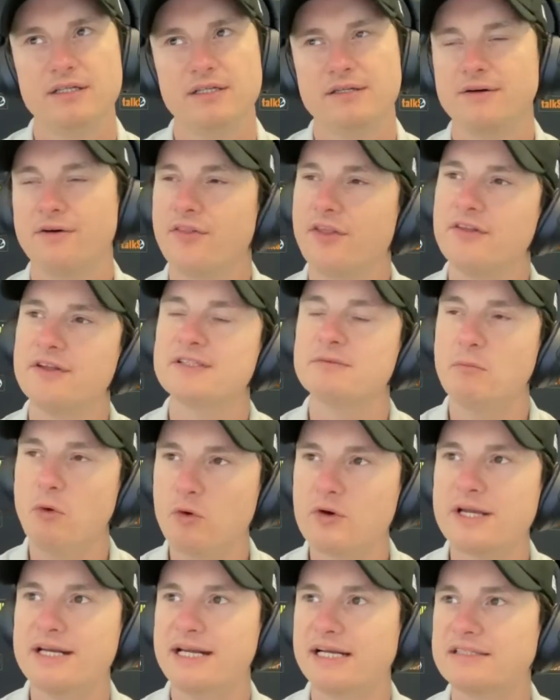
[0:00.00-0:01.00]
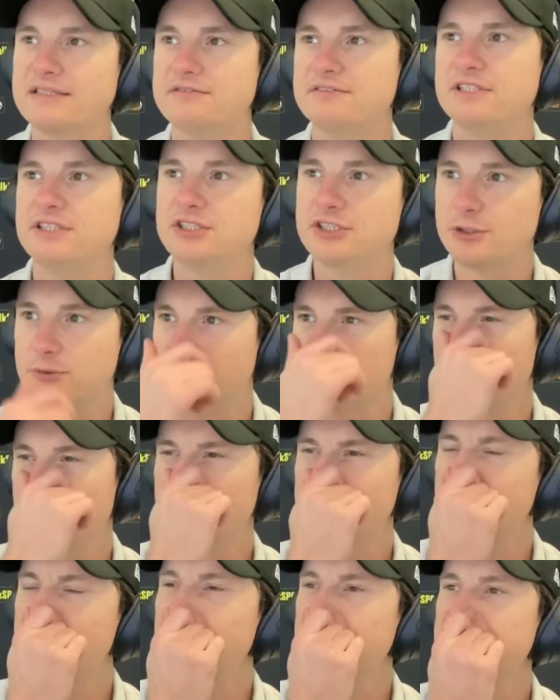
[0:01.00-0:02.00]
although there's more connective tissue in
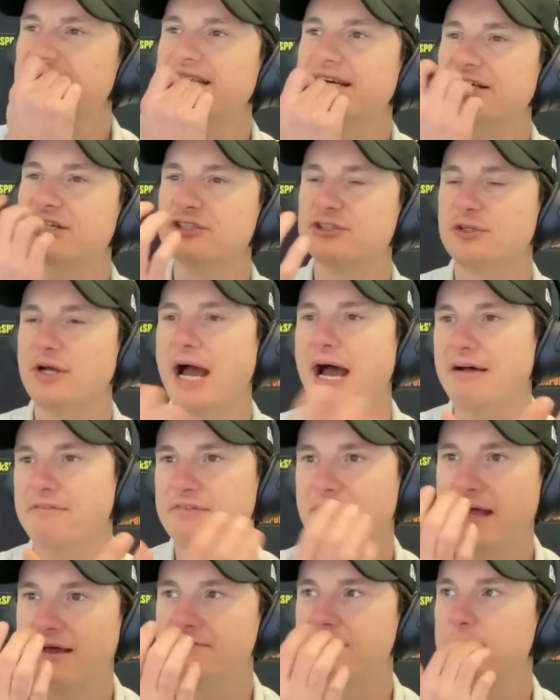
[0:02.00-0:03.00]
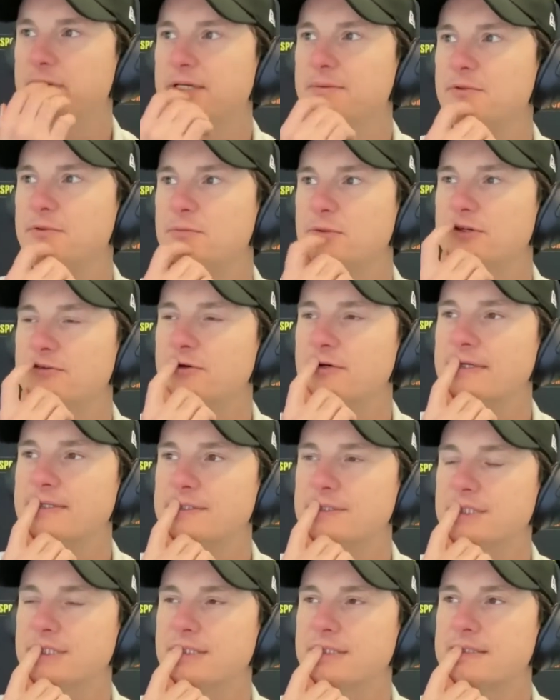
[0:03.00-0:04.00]
basketball, isn't there? Because you have to have the people move around
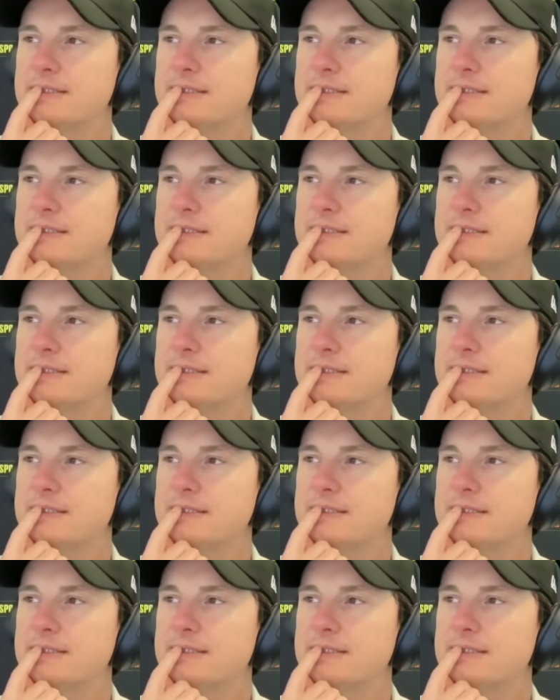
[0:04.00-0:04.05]
you.